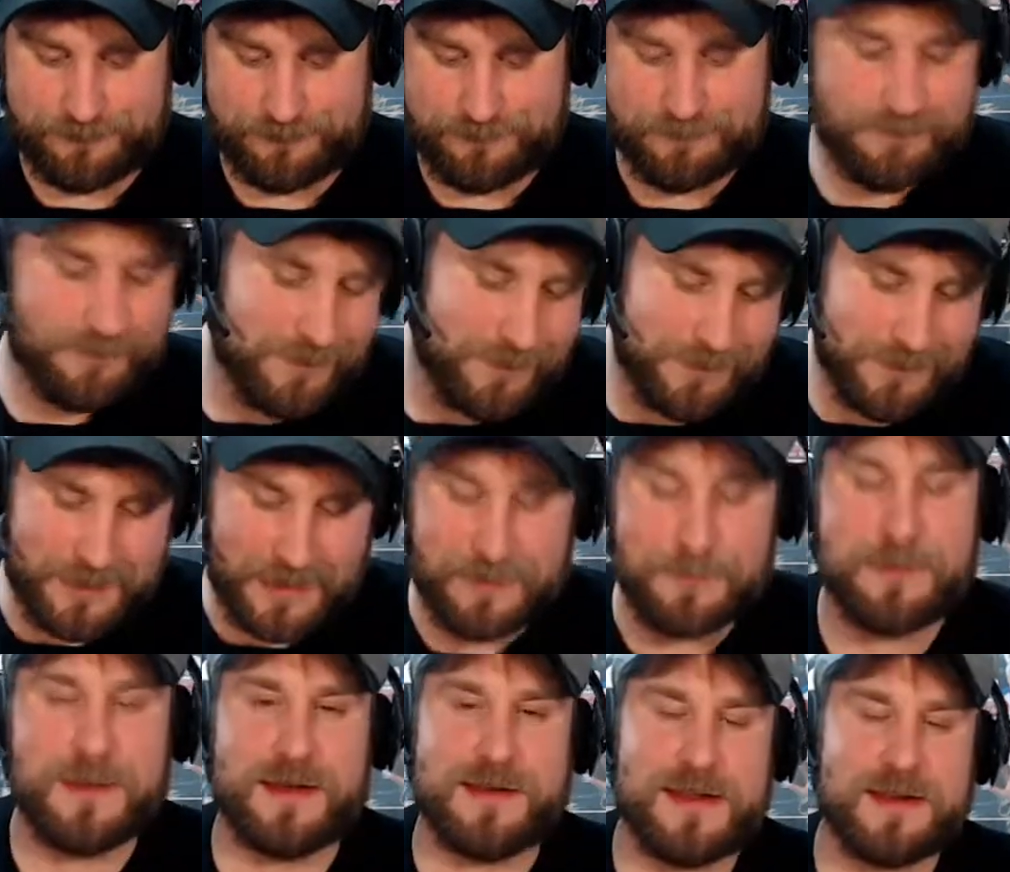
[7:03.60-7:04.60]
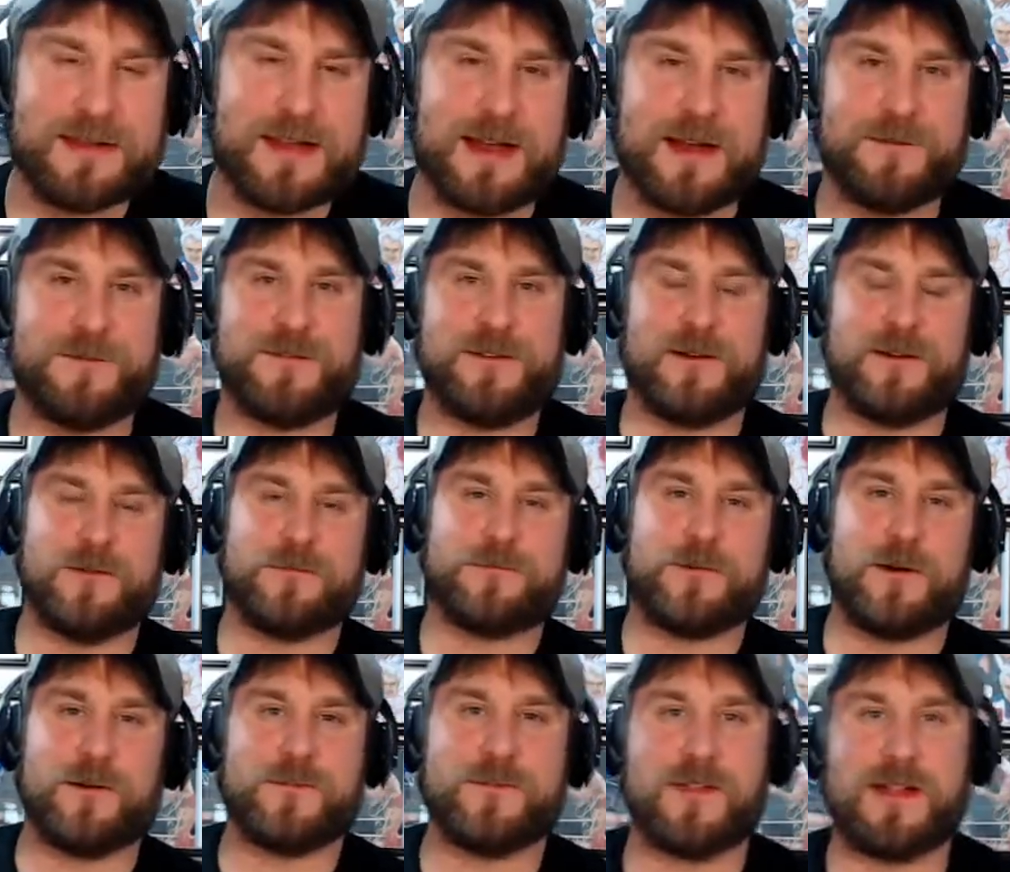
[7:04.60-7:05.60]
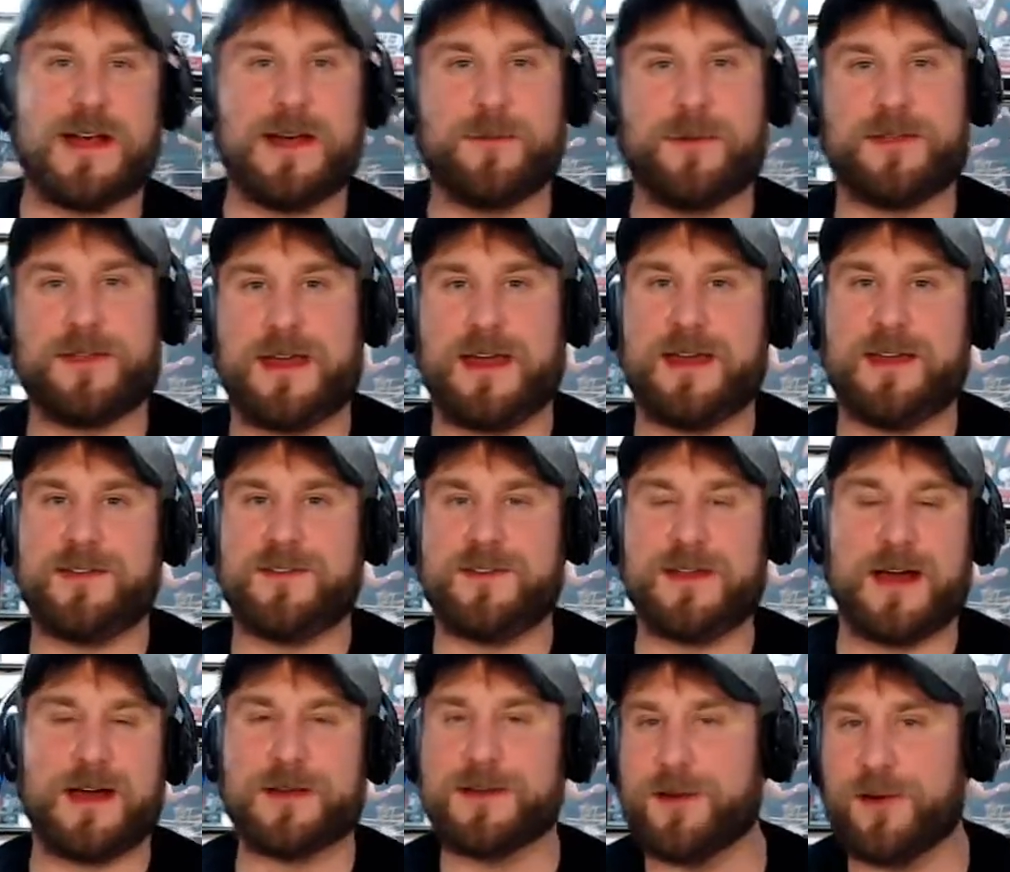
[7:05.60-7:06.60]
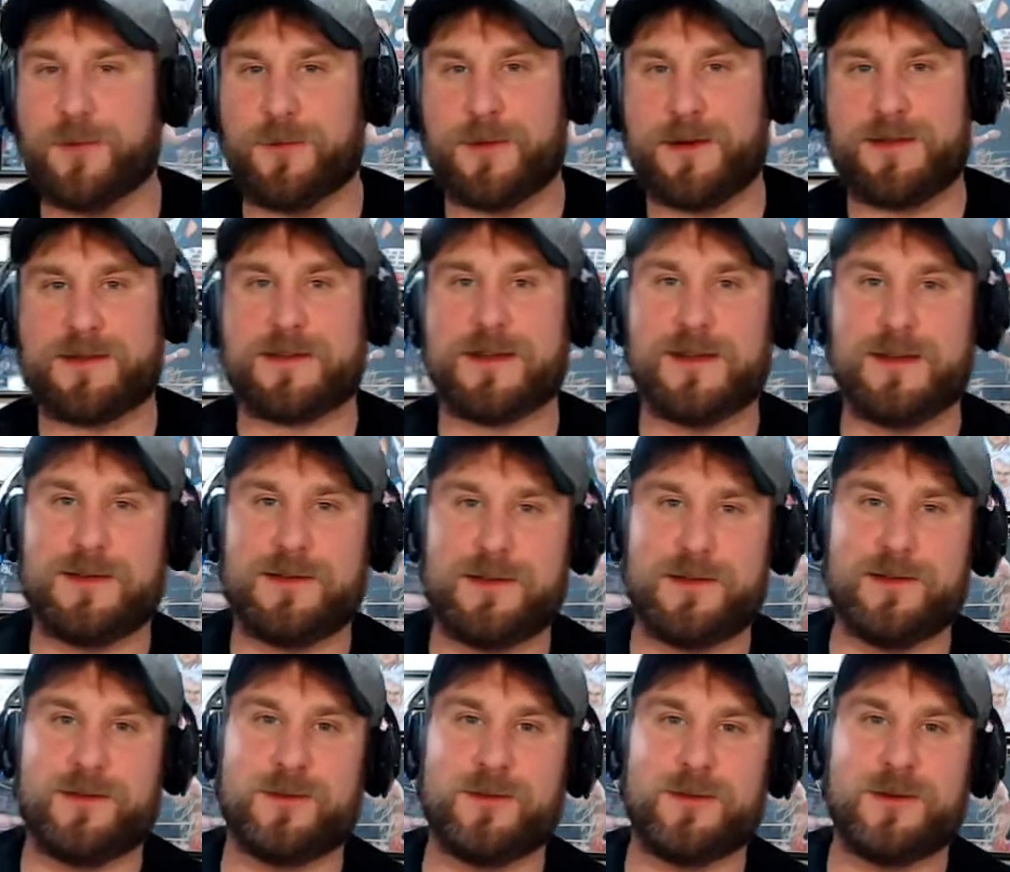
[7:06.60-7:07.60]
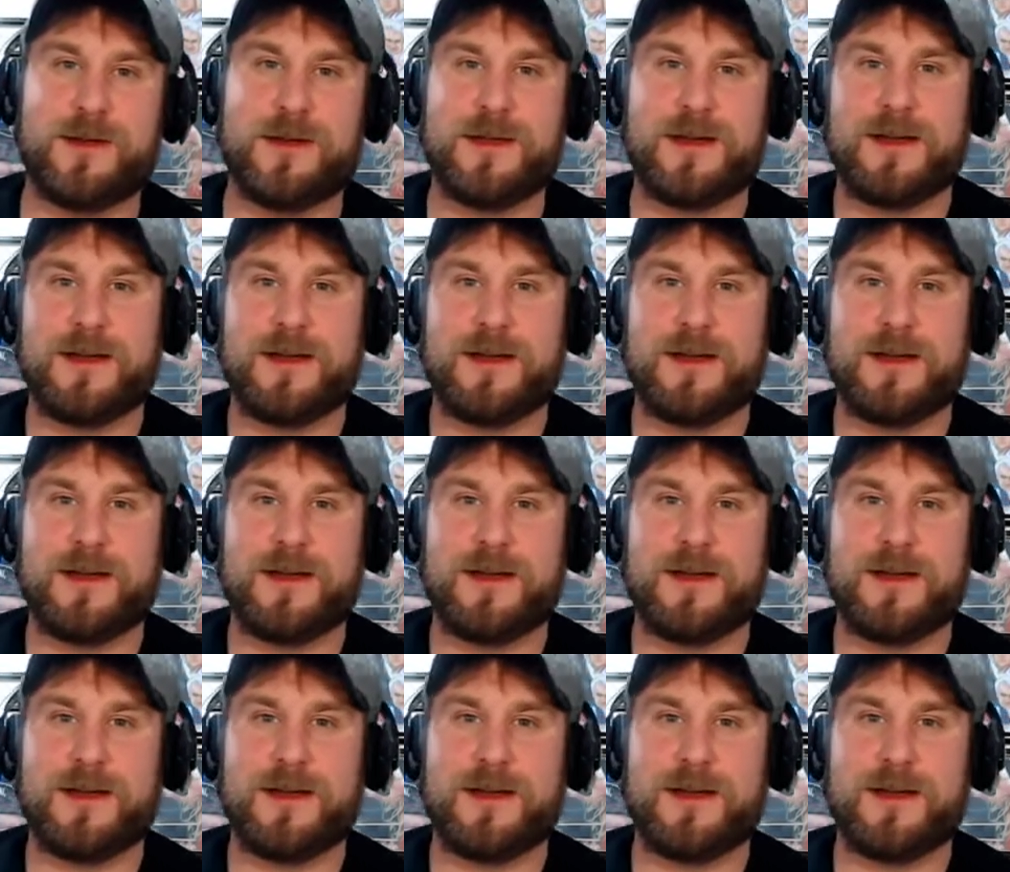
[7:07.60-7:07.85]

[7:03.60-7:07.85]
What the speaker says: then but it did kind of fall flat with Edge not knowing what he's gonna do.